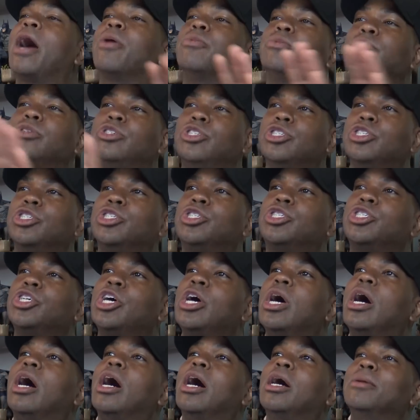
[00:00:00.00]
will just
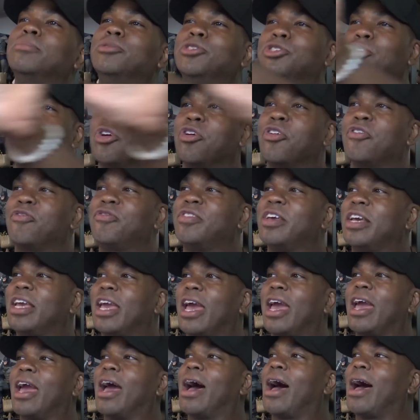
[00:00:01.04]
observe the
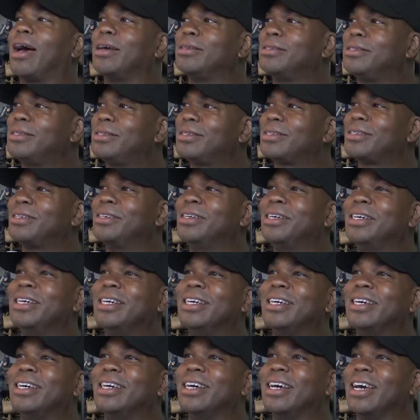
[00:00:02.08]
chaos,
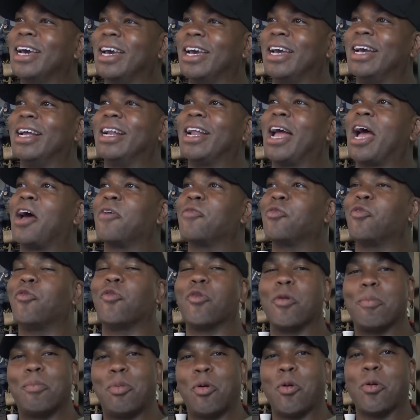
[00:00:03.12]
and I will
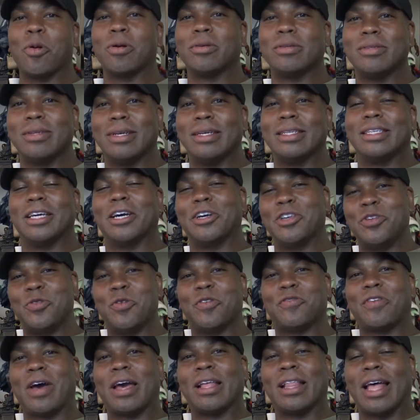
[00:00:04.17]
report and tell you
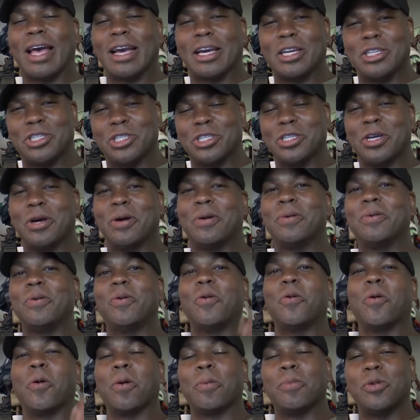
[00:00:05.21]
if I like a show
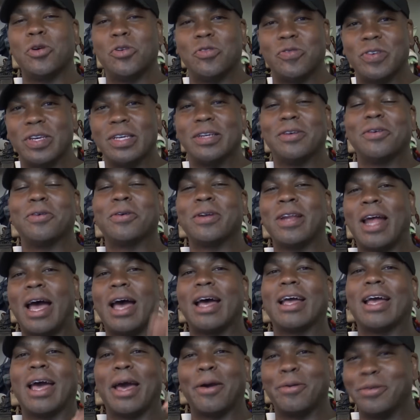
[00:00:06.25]
or a movie or
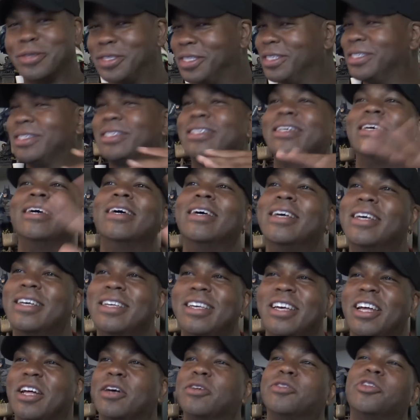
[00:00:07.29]
not. I will just
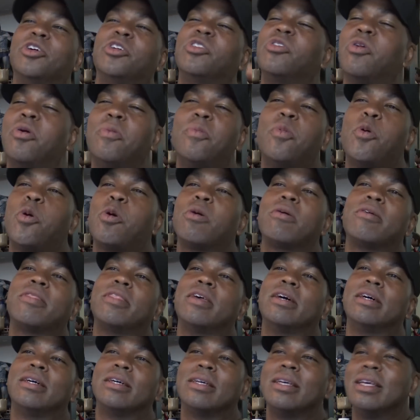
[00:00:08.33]
you know no more of
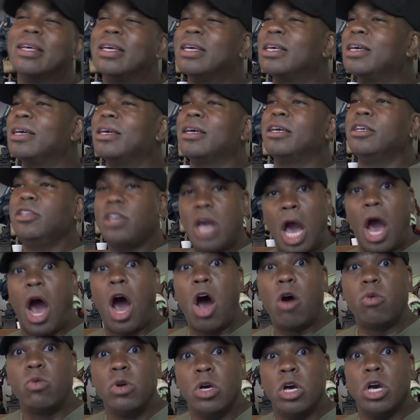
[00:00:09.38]
the
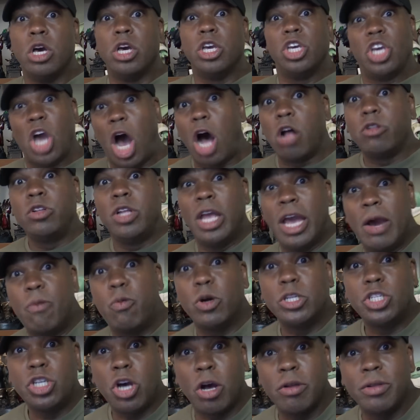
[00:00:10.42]
yo yo Nick,
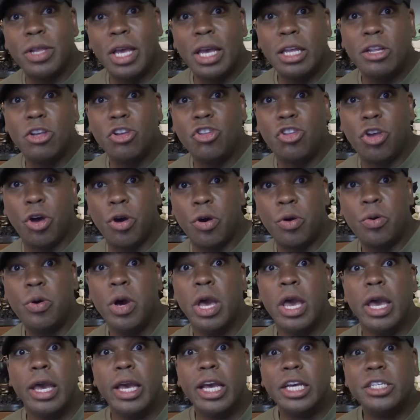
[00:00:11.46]
what y'all need to do
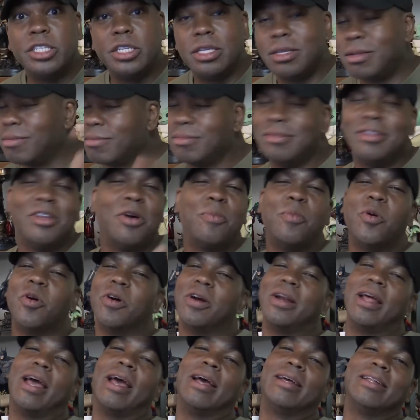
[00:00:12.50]
is. You, no more
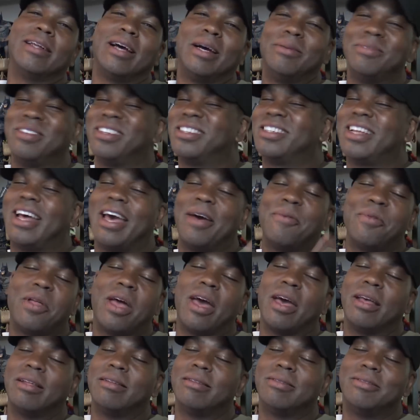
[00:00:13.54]
of that. I'm just I'm
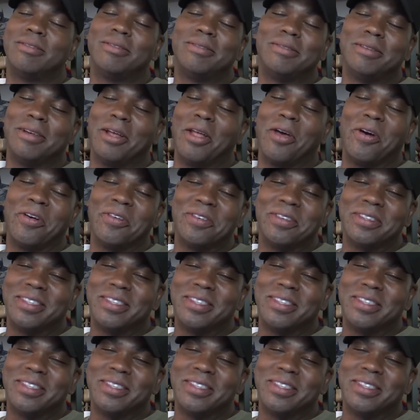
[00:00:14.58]
not, you know,